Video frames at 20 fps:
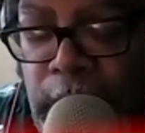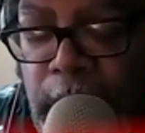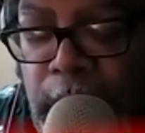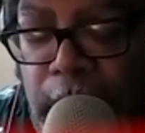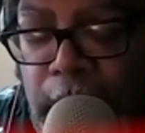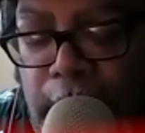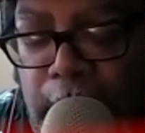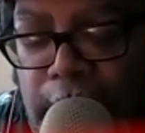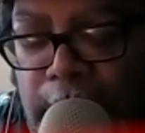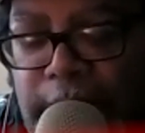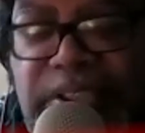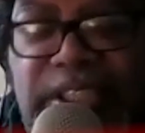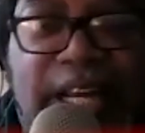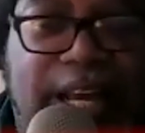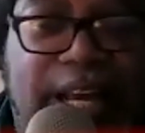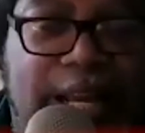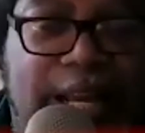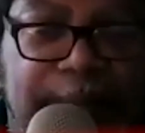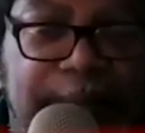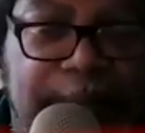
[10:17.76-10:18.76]

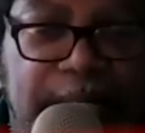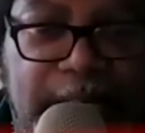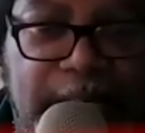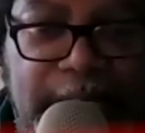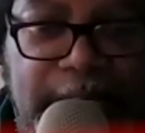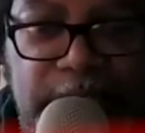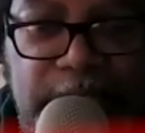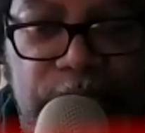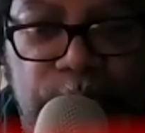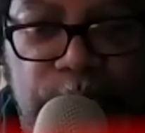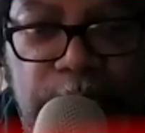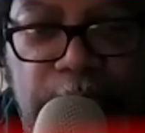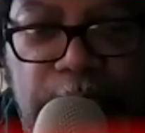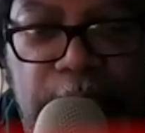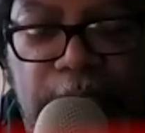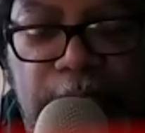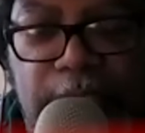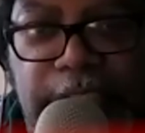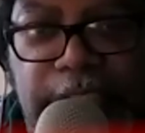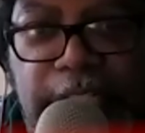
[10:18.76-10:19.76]
timelines
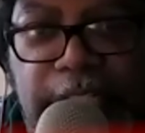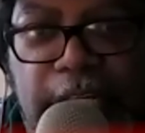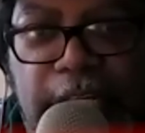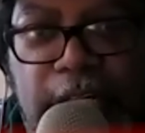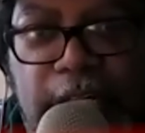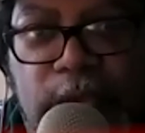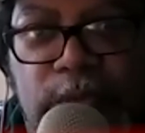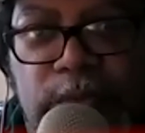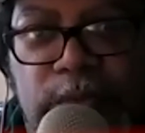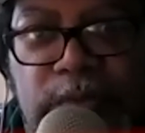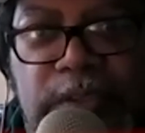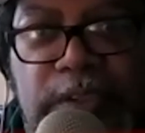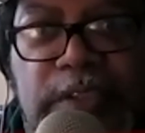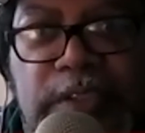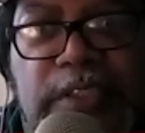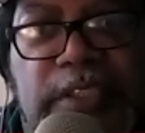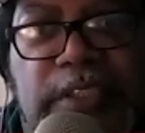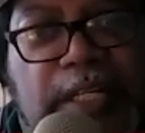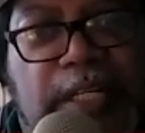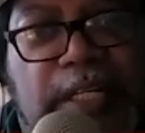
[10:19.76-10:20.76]
where,
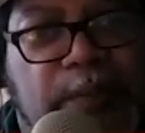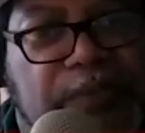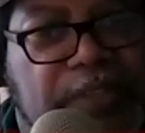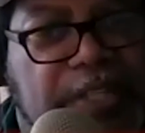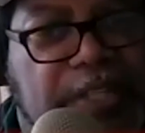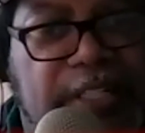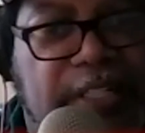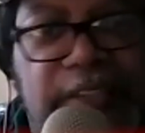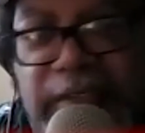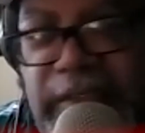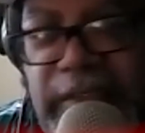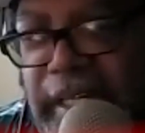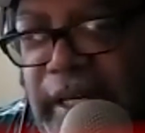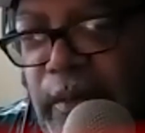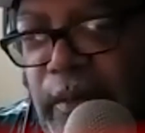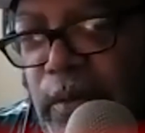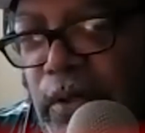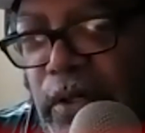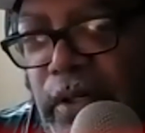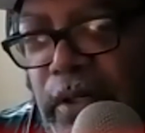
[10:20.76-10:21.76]
there were things that
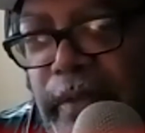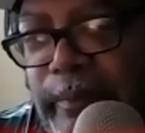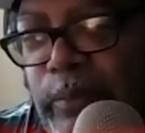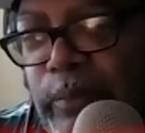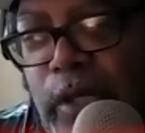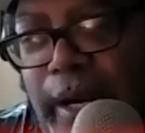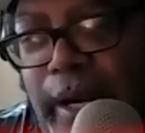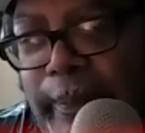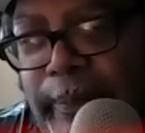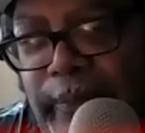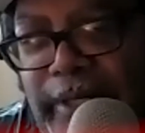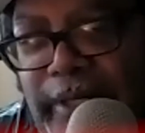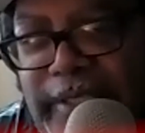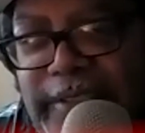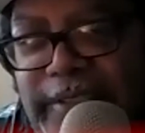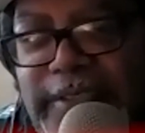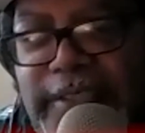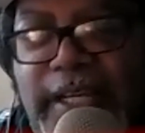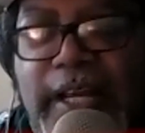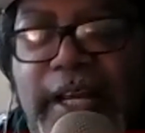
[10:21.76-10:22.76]
were proper at
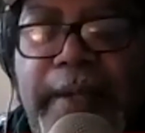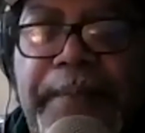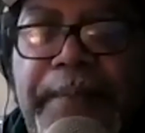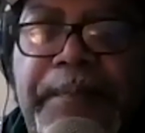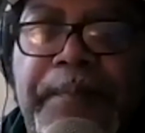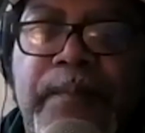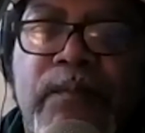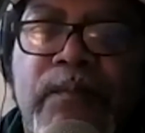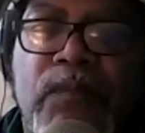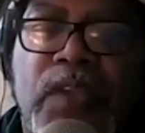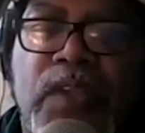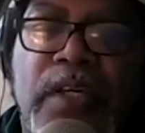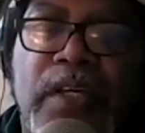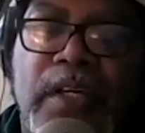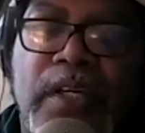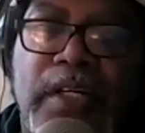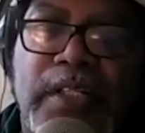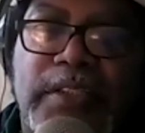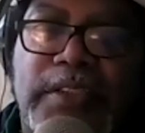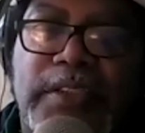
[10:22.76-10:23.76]
the time,
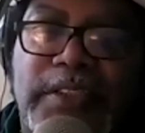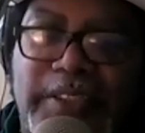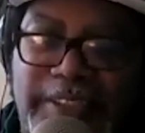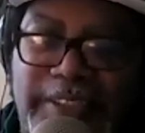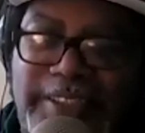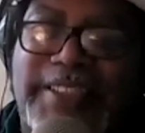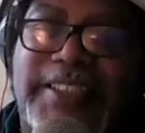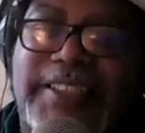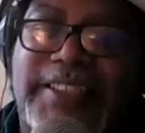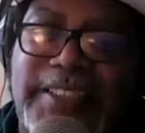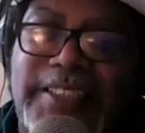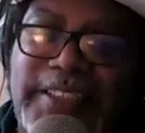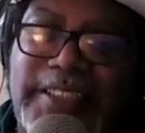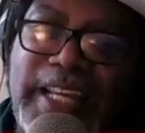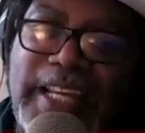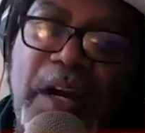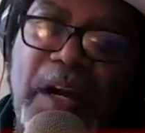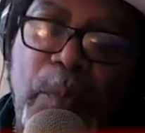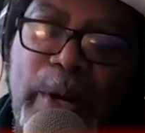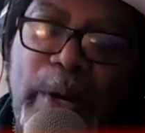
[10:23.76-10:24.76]
this is
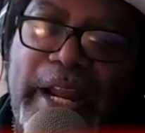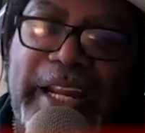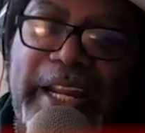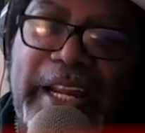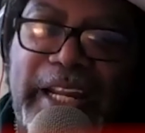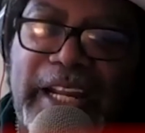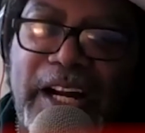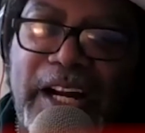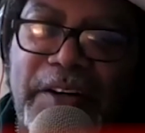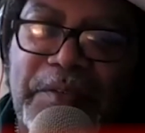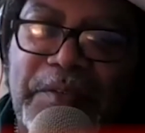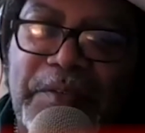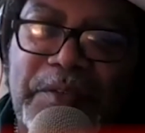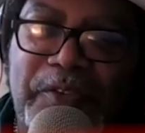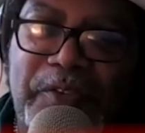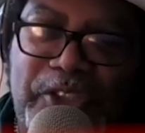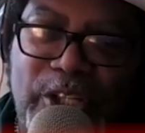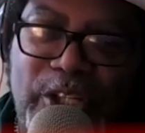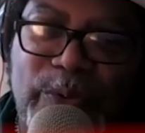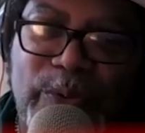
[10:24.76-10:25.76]
their way of
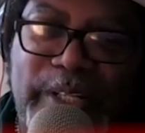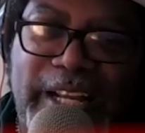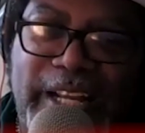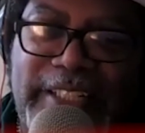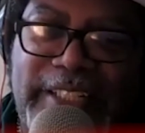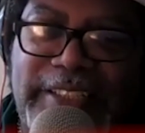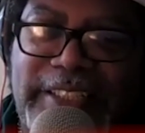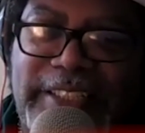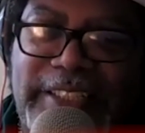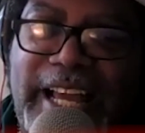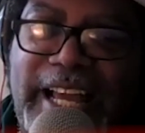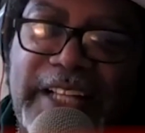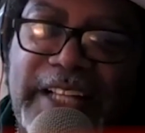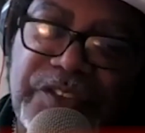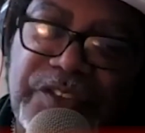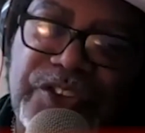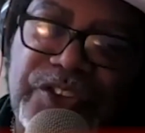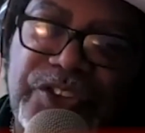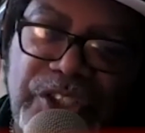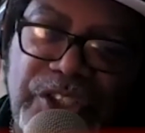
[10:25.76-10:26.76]
showcasing it as
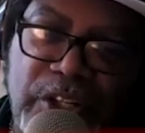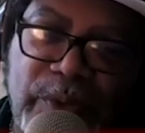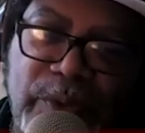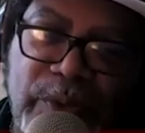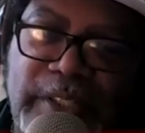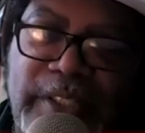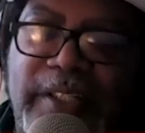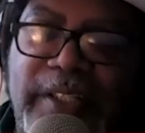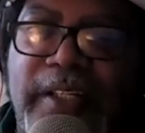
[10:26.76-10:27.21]
a joke